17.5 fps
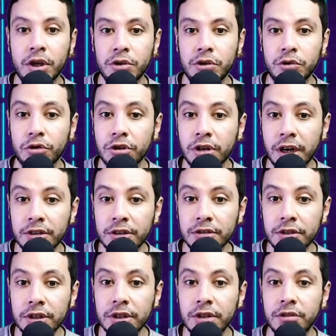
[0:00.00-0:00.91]
your
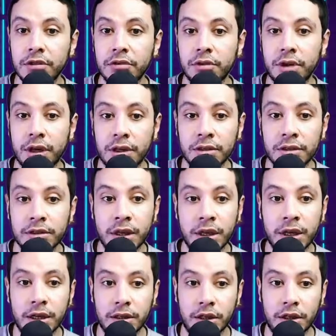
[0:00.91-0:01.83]
country, your current
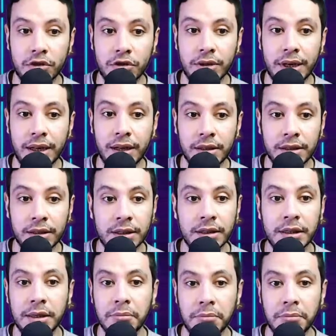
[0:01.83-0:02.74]

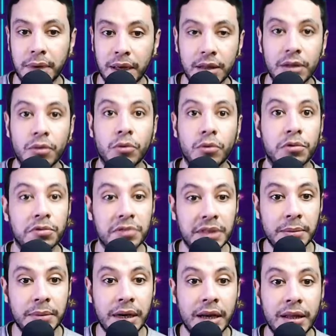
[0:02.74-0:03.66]
nationality, male or
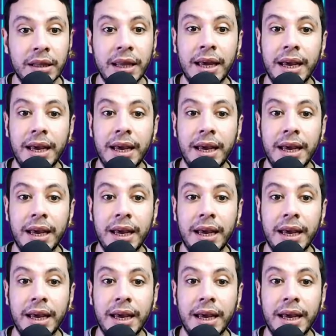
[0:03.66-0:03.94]
female,